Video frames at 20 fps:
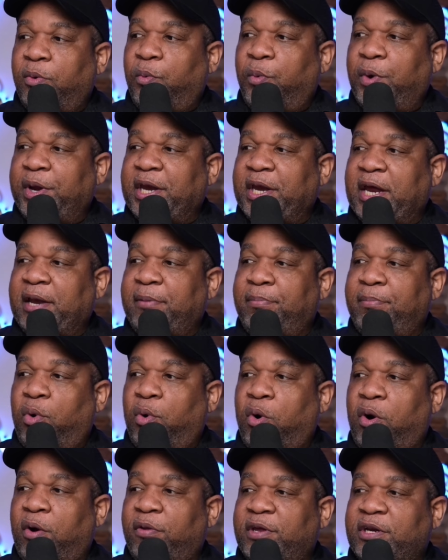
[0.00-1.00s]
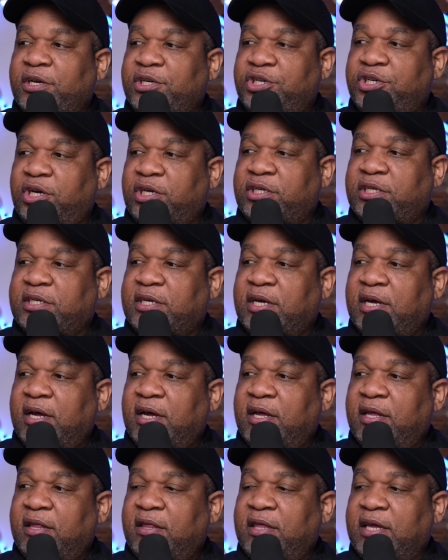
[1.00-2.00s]
we need more than just
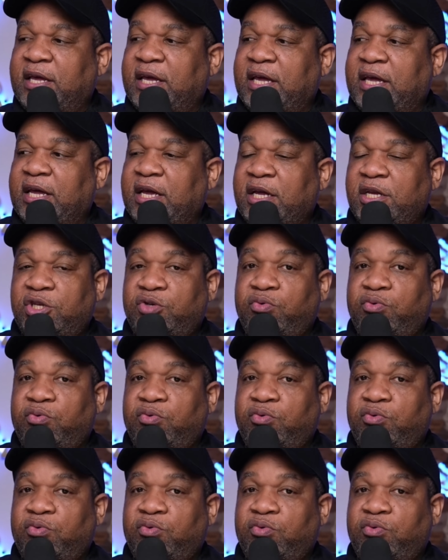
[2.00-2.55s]
the